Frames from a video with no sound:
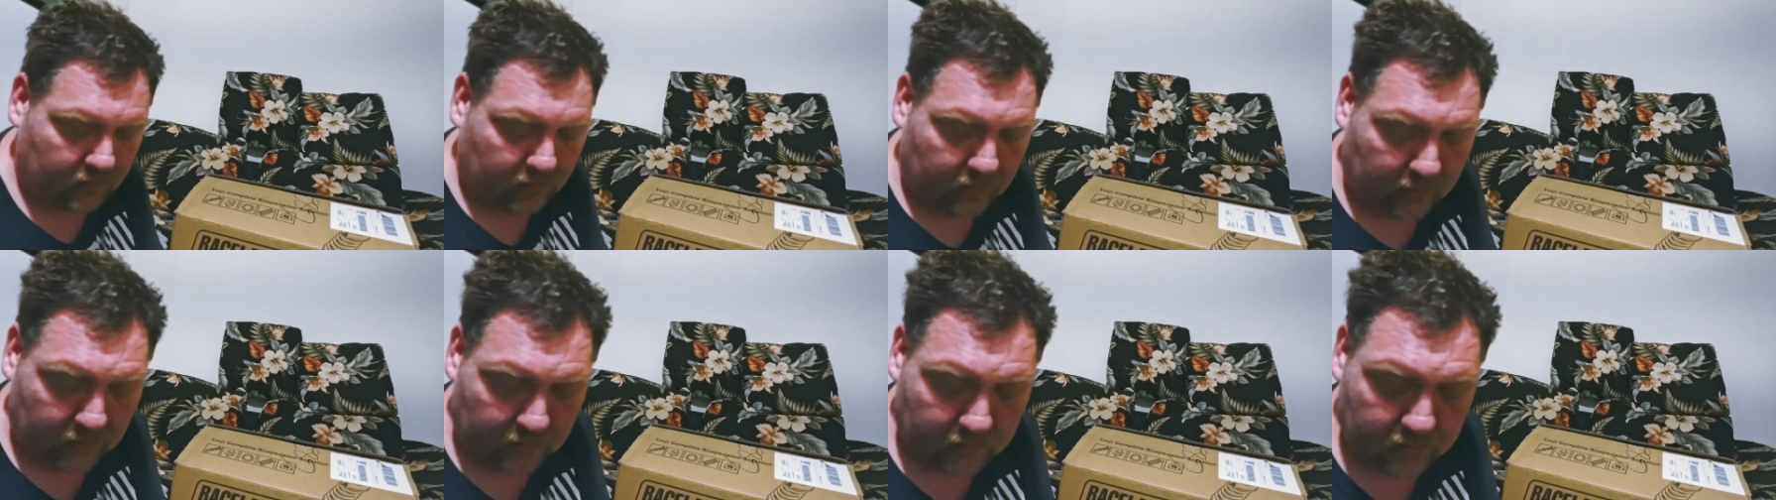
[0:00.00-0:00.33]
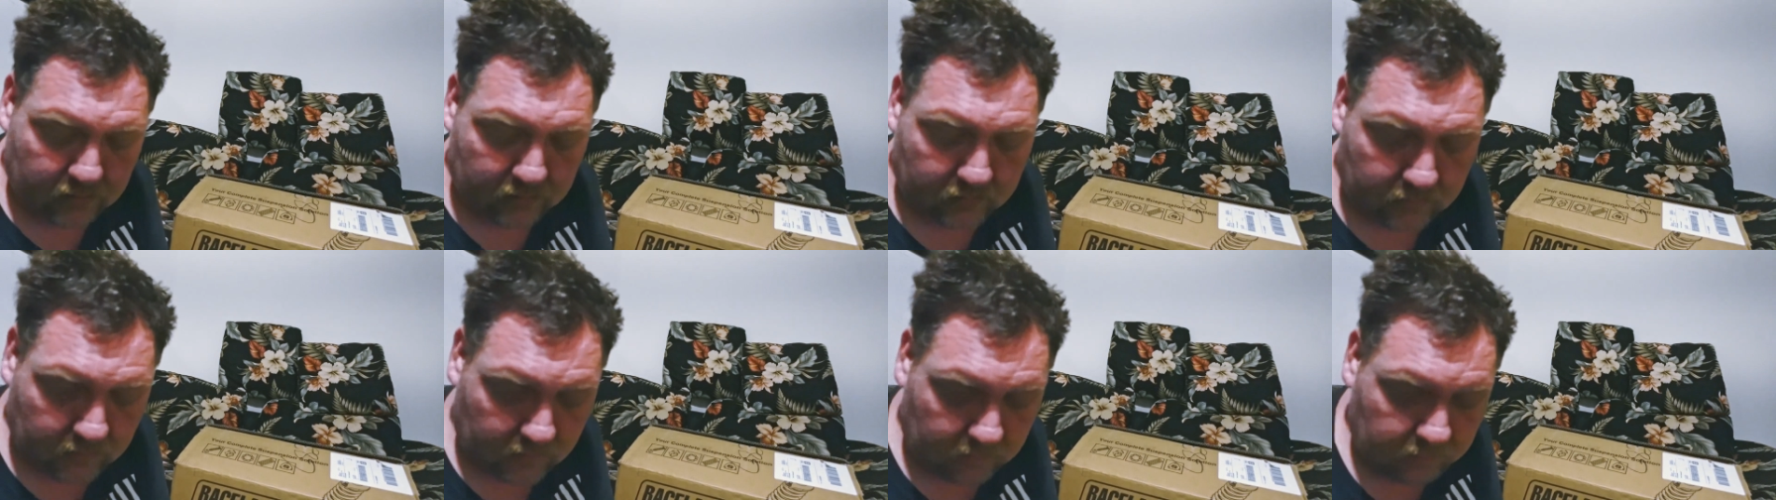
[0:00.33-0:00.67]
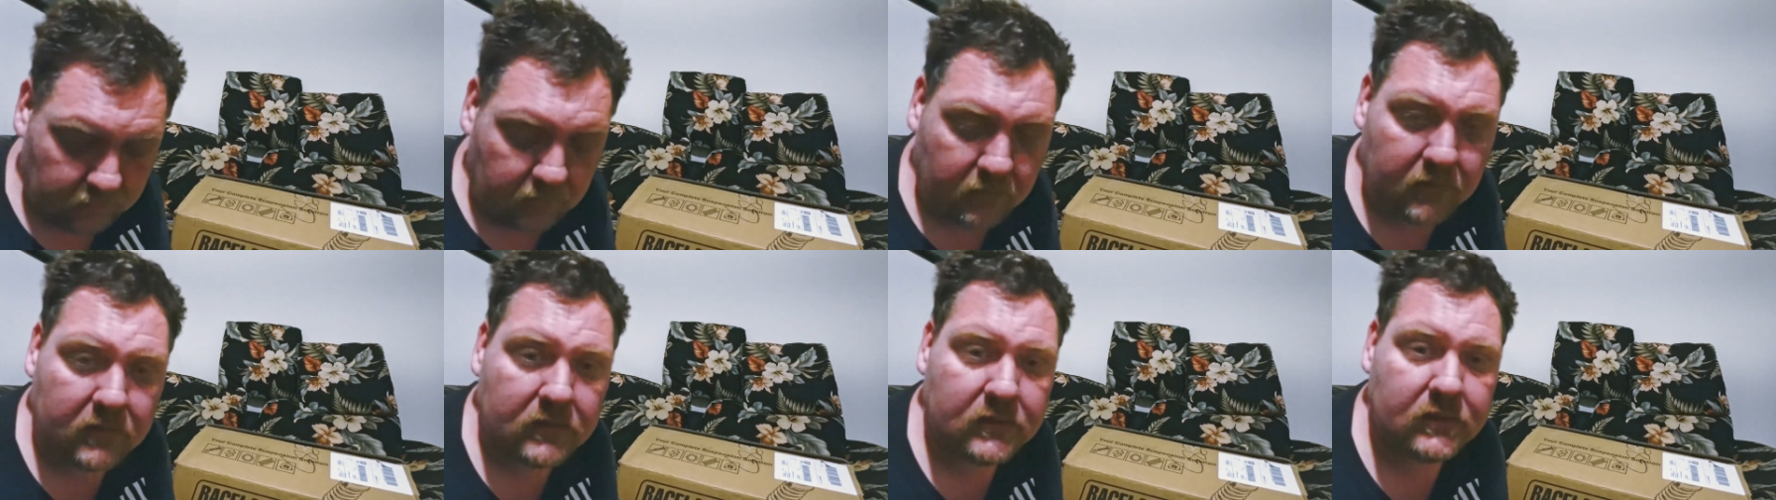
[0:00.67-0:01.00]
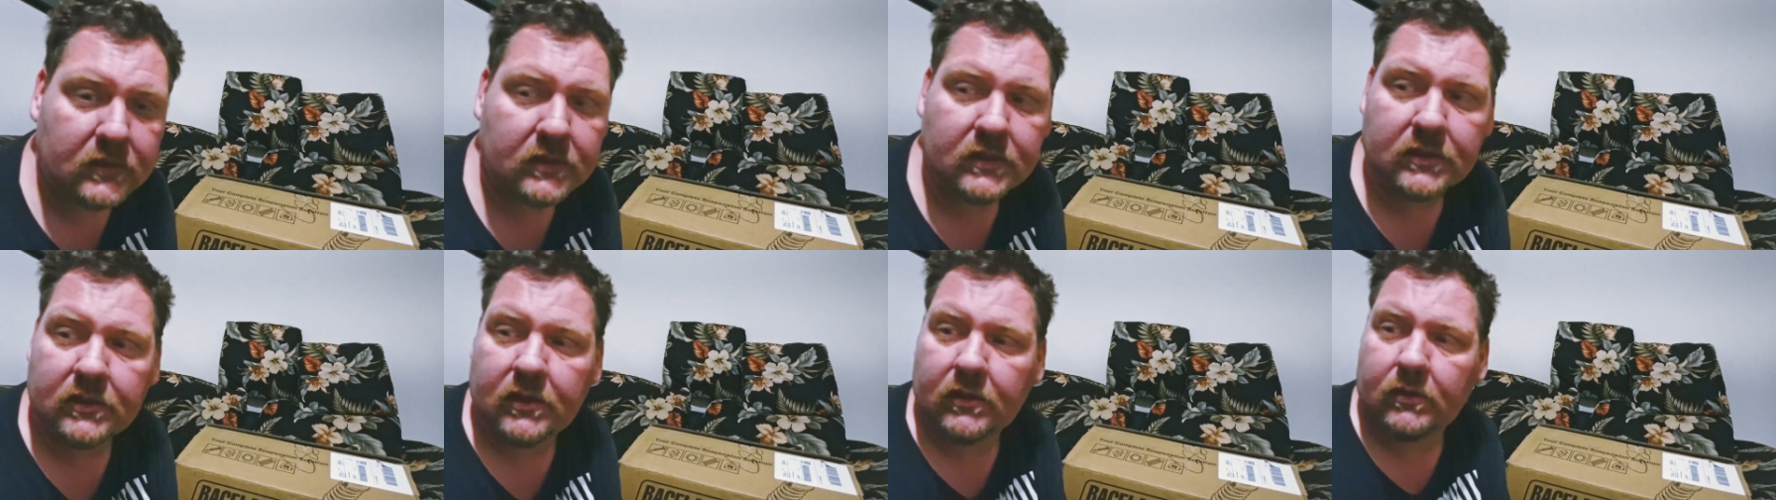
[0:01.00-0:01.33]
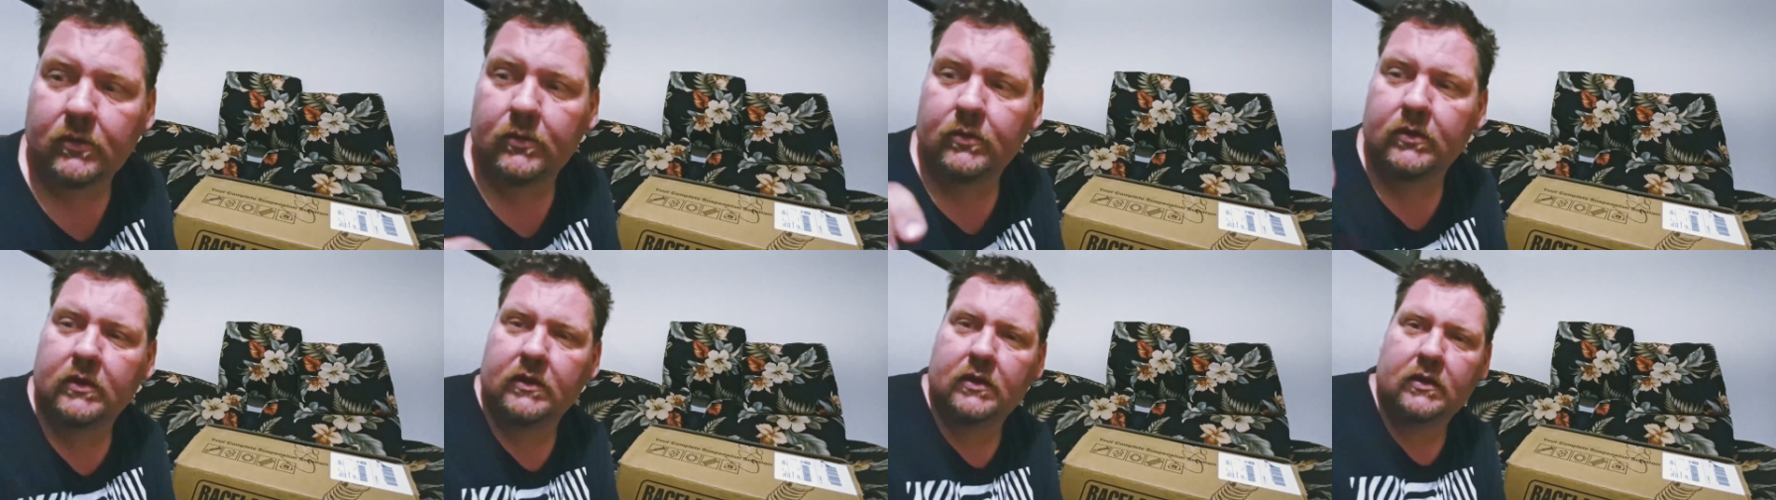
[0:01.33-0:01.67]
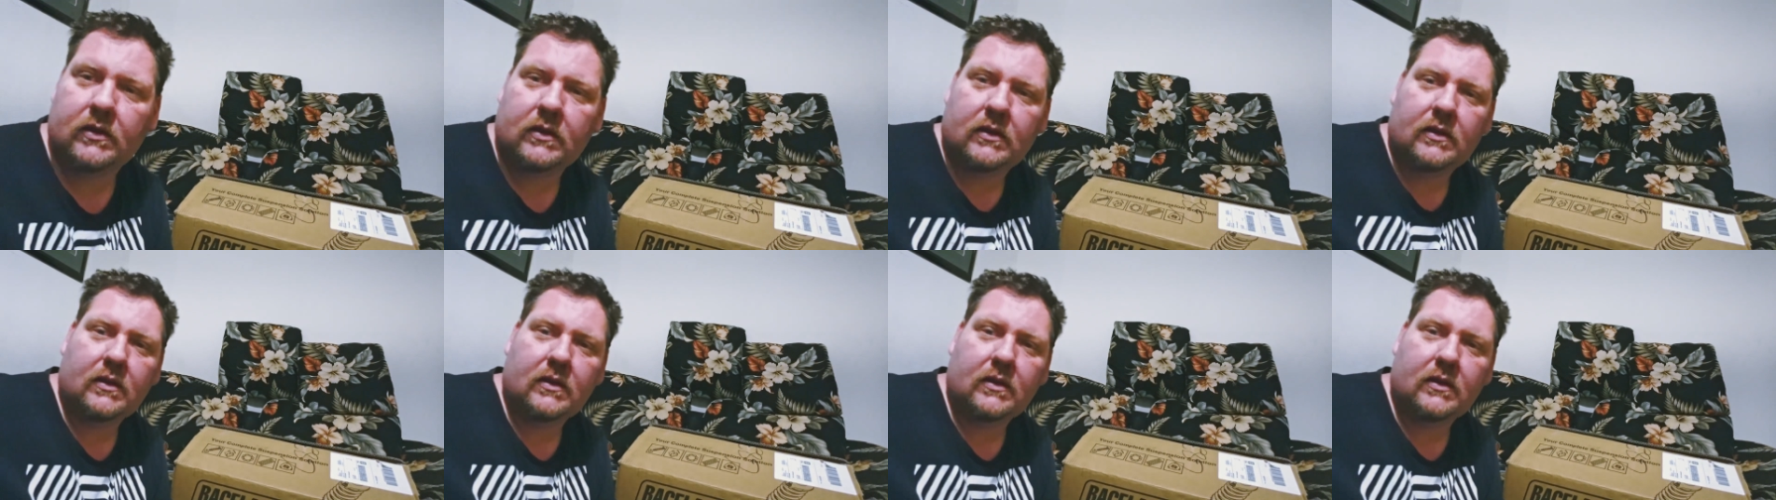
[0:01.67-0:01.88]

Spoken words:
And I'm really stoked